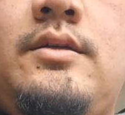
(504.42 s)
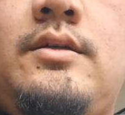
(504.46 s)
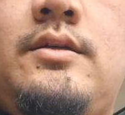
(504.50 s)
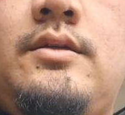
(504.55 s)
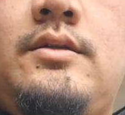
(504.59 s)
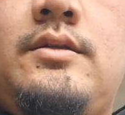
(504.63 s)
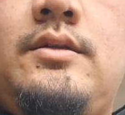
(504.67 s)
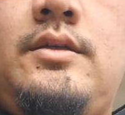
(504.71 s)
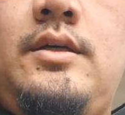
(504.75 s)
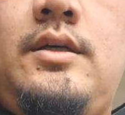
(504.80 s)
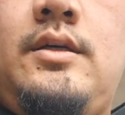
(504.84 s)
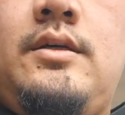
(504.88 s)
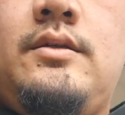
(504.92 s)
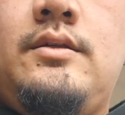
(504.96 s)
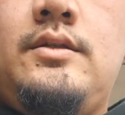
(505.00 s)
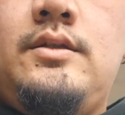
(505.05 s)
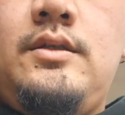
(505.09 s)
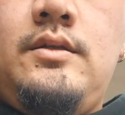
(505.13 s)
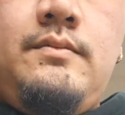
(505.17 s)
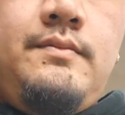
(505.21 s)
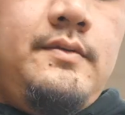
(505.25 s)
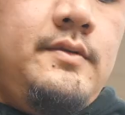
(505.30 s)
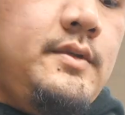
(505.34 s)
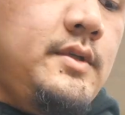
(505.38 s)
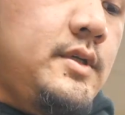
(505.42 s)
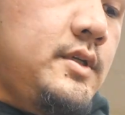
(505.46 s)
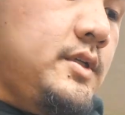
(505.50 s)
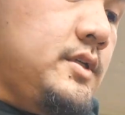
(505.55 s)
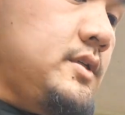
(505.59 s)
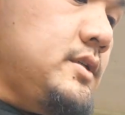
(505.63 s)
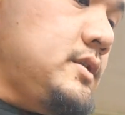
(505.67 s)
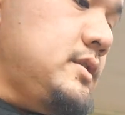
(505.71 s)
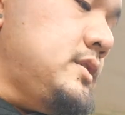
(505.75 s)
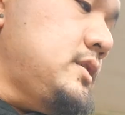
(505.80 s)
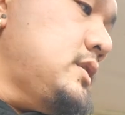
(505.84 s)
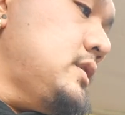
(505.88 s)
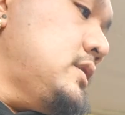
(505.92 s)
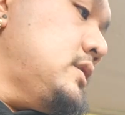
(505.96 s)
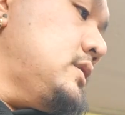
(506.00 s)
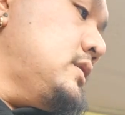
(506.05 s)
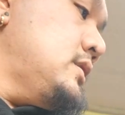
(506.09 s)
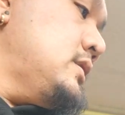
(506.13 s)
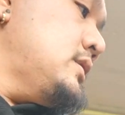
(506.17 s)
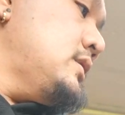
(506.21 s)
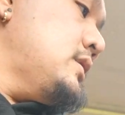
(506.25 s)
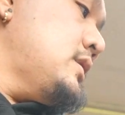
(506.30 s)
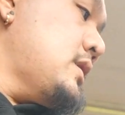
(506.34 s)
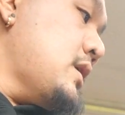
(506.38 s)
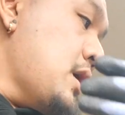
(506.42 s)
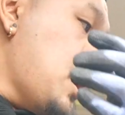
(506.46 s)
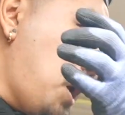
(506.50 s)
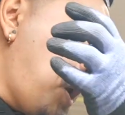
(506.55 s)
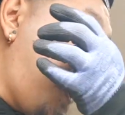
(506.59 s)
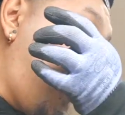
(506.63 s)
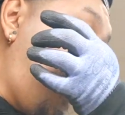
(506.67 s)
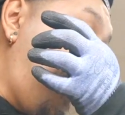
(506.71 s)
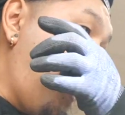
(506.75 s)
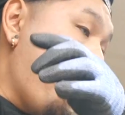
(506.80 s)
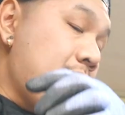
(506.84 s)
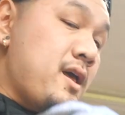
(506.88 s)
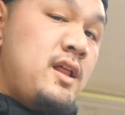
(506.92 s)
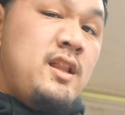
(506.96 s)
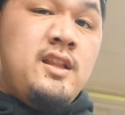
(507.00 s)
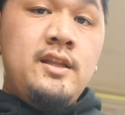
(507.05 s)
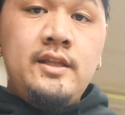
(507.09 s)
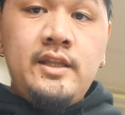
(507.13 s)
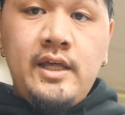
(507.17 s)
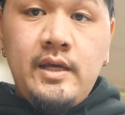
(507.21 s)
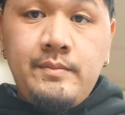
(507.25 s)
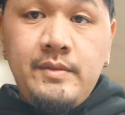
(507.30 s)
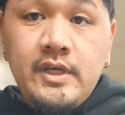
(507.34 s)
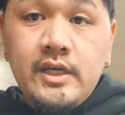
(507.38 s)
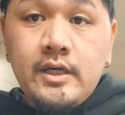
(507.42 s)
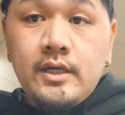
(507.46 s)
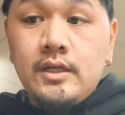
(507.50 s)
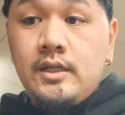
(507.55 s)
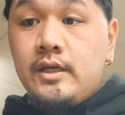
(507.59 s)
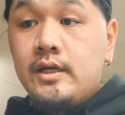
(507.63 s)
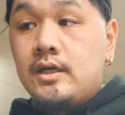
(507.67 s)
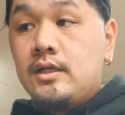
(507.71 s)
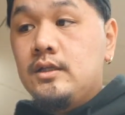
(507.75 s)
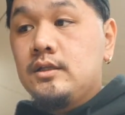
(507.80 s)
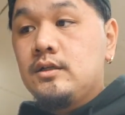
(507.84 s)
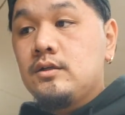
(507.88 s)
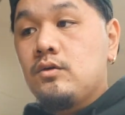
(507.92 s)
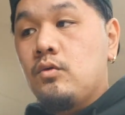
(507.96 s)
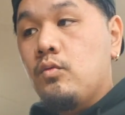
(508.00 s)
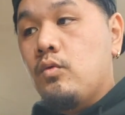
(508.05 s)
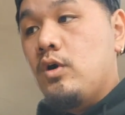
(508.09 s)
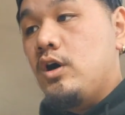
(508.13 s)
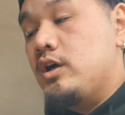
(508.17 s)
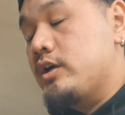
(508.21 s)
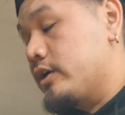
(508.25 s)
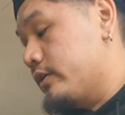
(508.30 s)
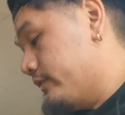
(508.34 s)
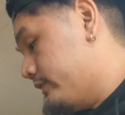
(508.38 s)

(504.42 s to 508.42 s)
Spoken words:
See how simple that is? Let me get like a little water